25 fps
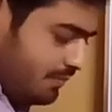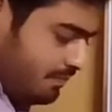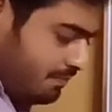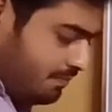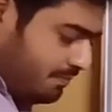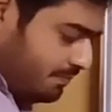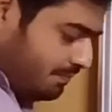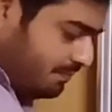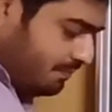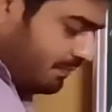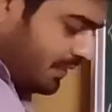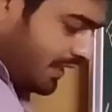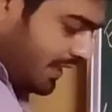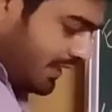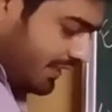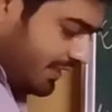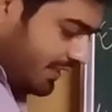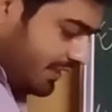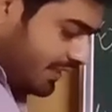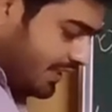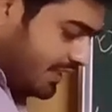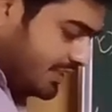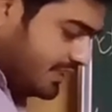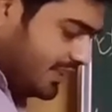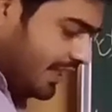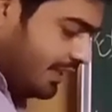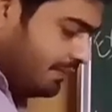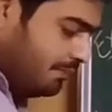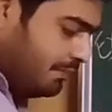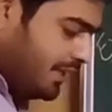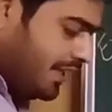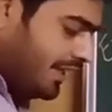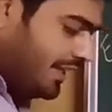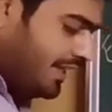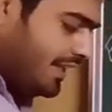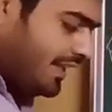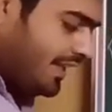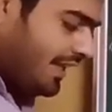But this can be
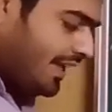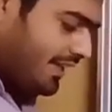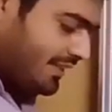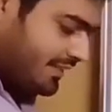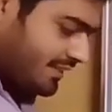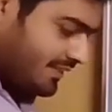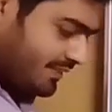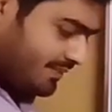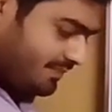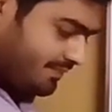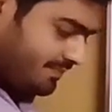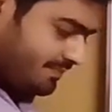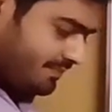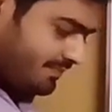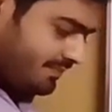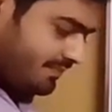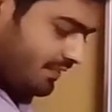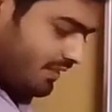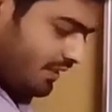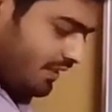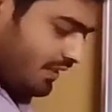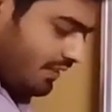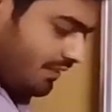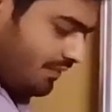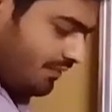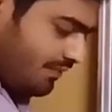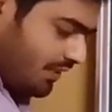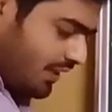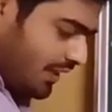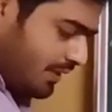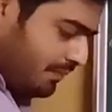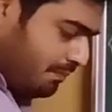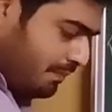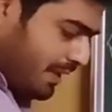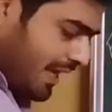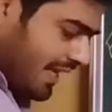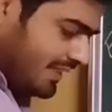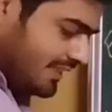written as
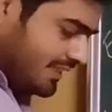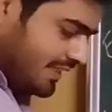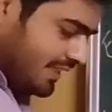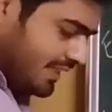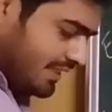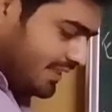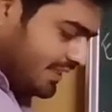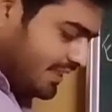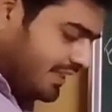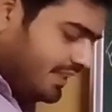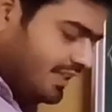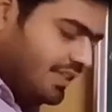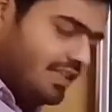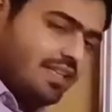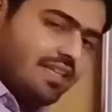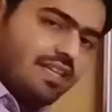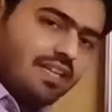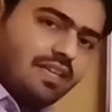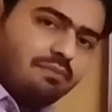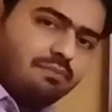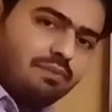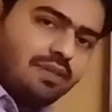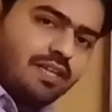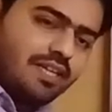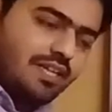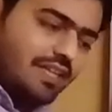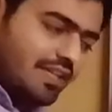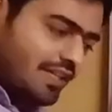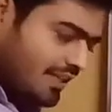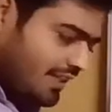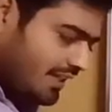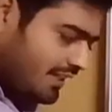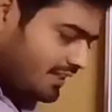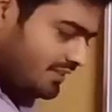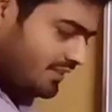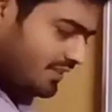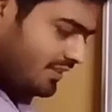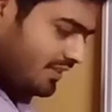1 by 60 degree can be written
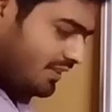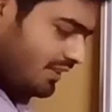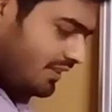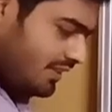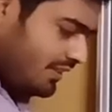as